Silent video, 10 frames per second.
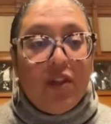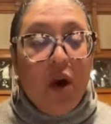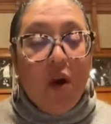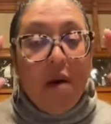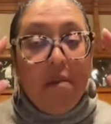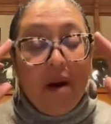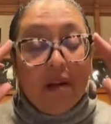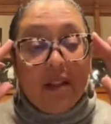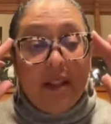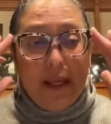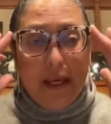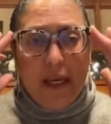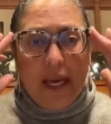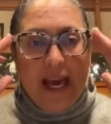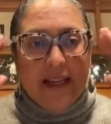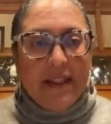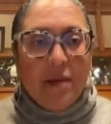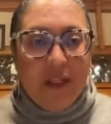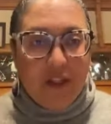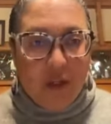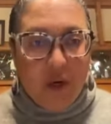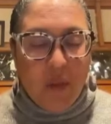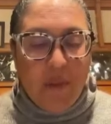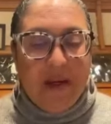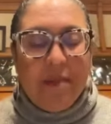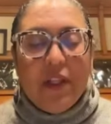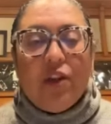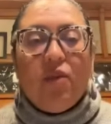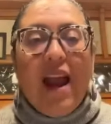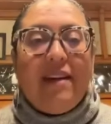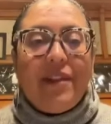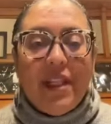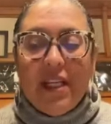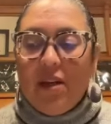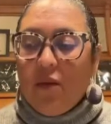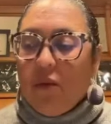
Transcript: So amongst the Hassanamisco people in Grafton,